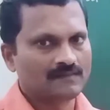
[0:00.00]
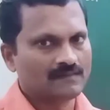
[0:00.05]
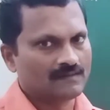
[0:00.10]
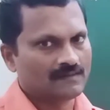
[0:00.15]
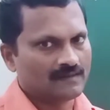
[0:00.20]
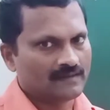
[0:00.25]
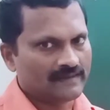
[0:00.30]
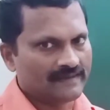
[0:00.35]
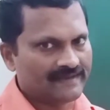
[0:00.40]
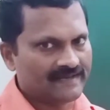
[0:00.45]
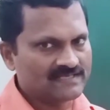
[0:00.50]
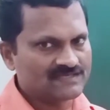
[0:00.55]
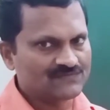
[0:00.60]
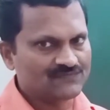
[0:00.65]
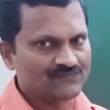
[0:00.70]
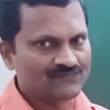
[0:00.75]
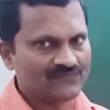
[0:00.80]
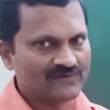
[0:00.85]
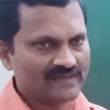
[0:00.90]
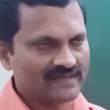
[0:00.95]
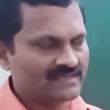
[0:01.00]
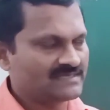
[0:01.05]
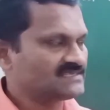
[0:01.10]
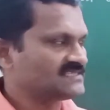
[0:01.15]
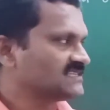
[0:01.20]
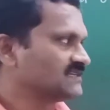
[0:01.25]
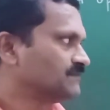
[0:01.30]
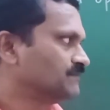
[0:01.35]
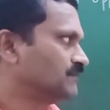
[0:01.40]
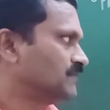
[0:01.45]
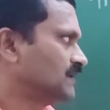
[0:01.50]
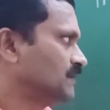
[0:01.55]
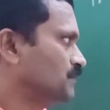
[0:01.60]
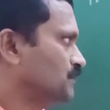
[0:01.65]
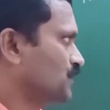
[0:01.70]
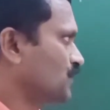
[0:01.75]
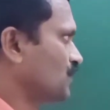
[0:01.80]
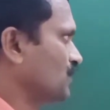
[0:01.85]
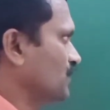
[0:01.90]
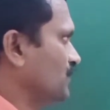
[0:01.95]
It is very simple
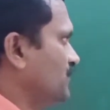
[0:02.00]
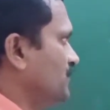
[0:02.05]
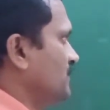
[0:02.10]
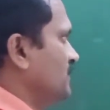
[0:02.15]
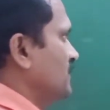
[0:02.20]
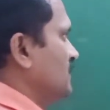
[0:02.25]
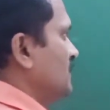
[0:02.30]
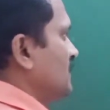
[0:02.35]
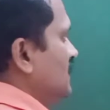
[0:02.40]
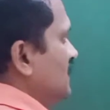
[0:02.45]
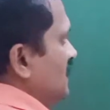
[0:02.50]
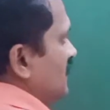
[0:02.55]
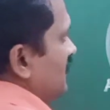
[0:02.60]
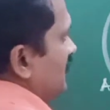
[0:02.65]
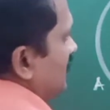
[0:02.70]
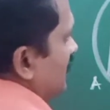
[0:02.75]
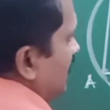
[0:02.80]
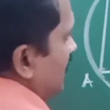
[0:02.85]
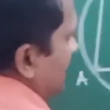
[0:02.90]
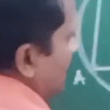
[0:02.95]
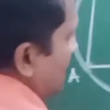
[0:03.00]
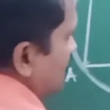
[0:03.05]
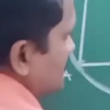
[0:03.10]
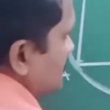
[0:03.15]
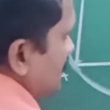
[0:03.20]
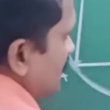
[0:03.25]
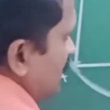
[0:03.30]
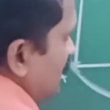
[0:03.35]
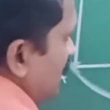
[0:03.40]
proof. That is, we